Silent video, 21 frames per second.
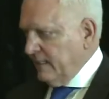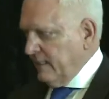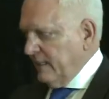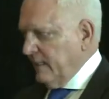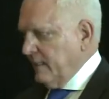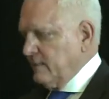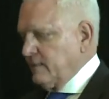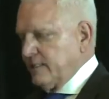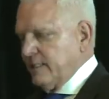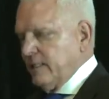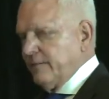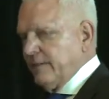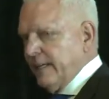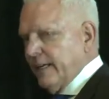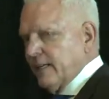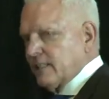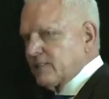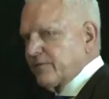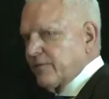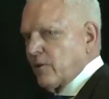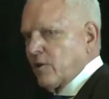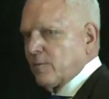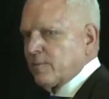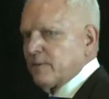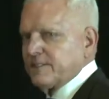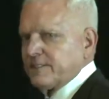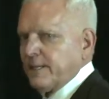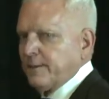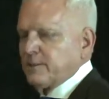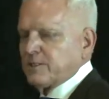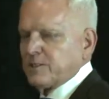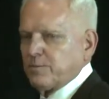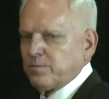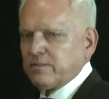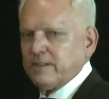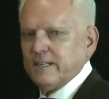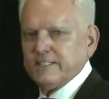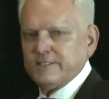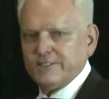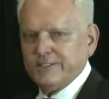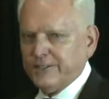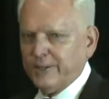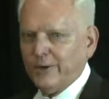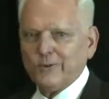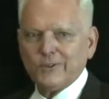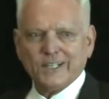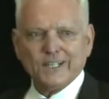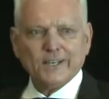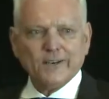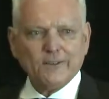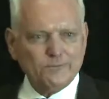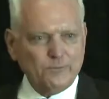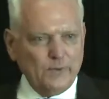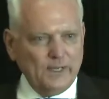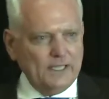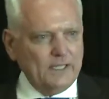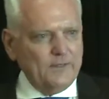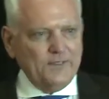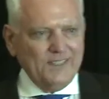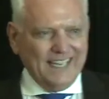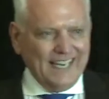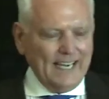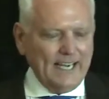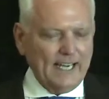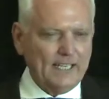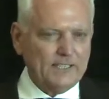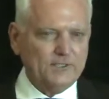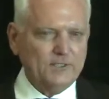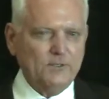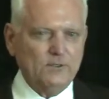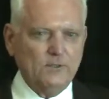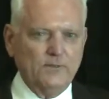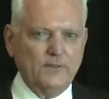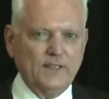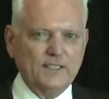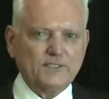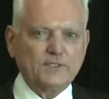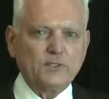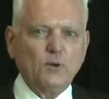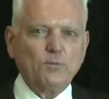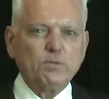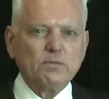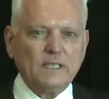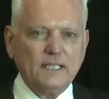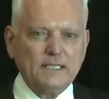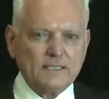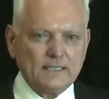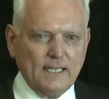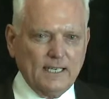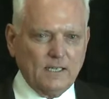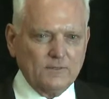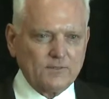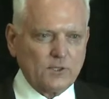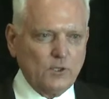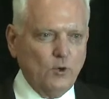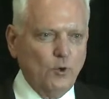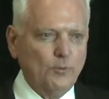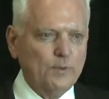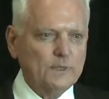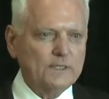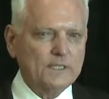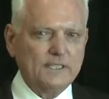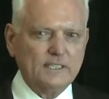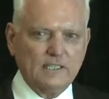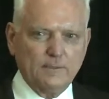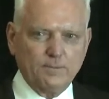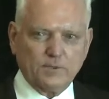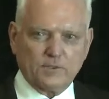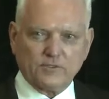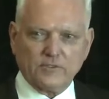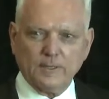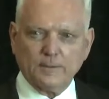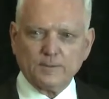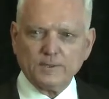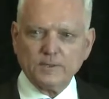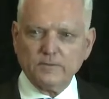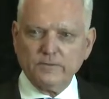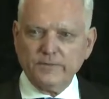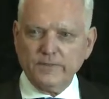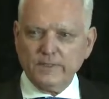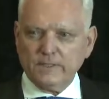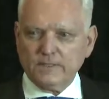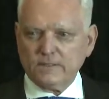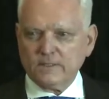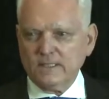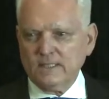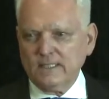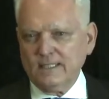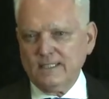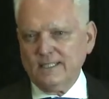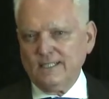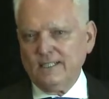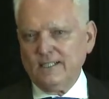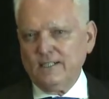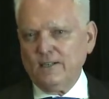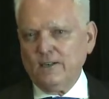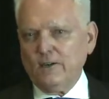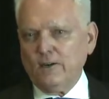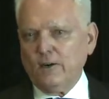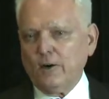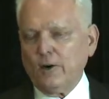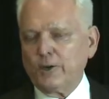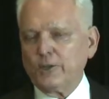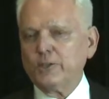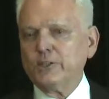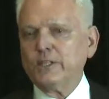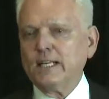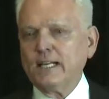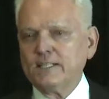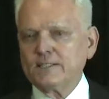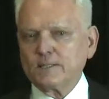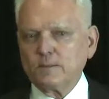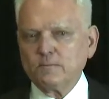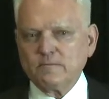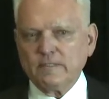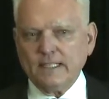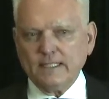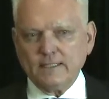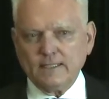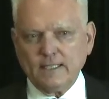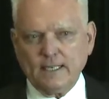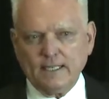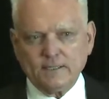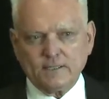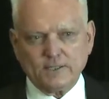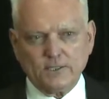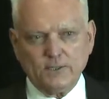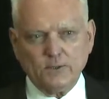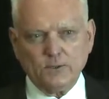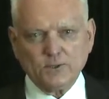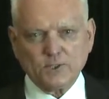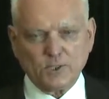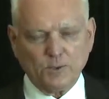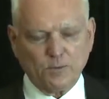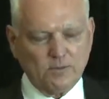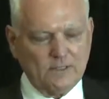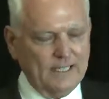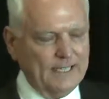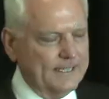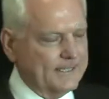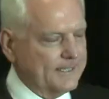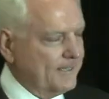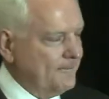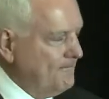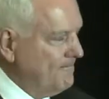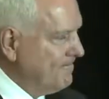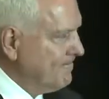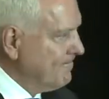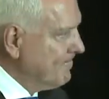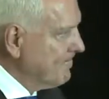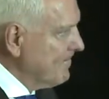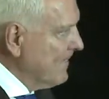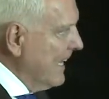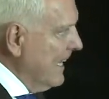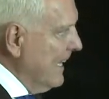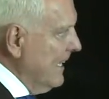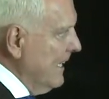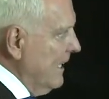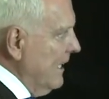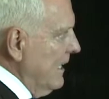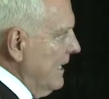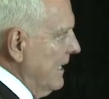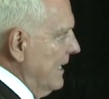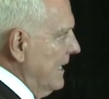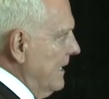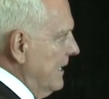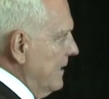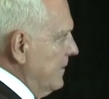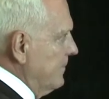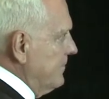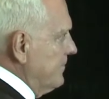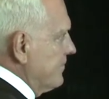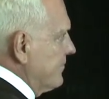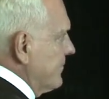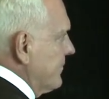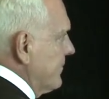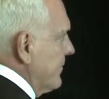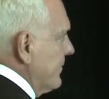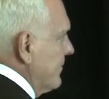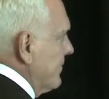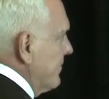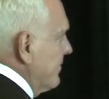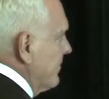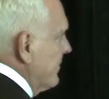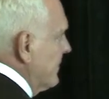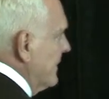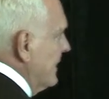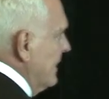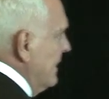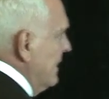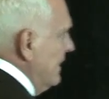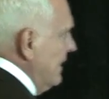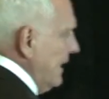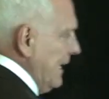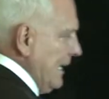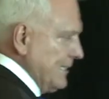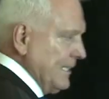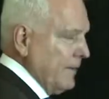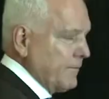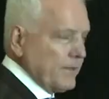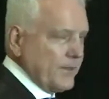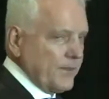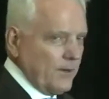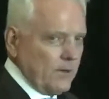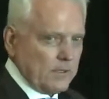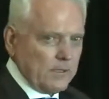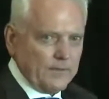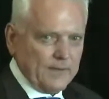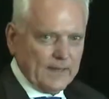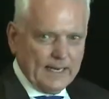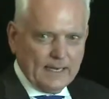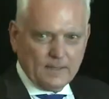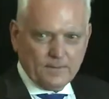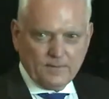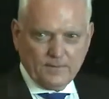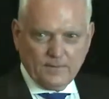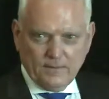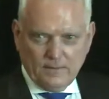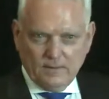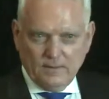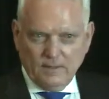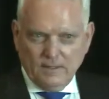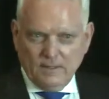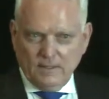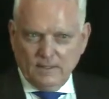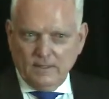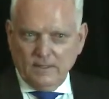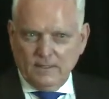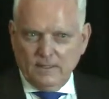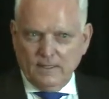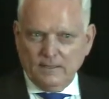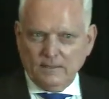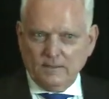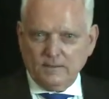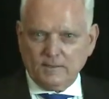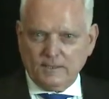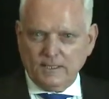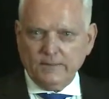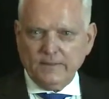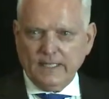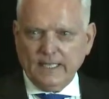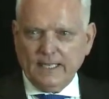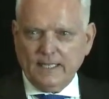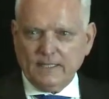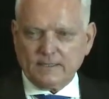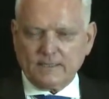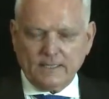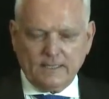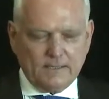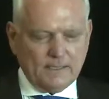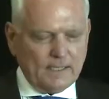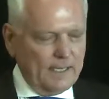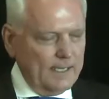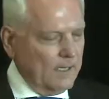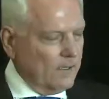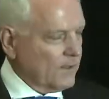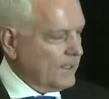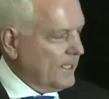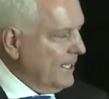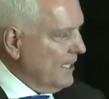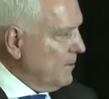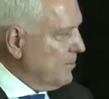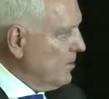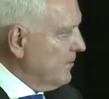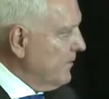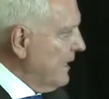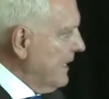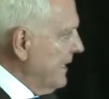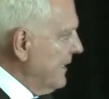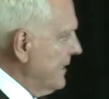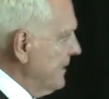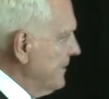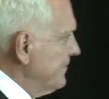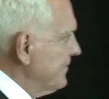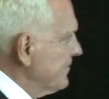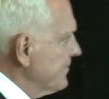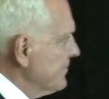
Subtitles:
And CVS pharmacy was a place you only went if you had to. If there's no place else open to get a prescription filled, or you needed some late night school supplies. I never thought of that CVS as a healthcare provider.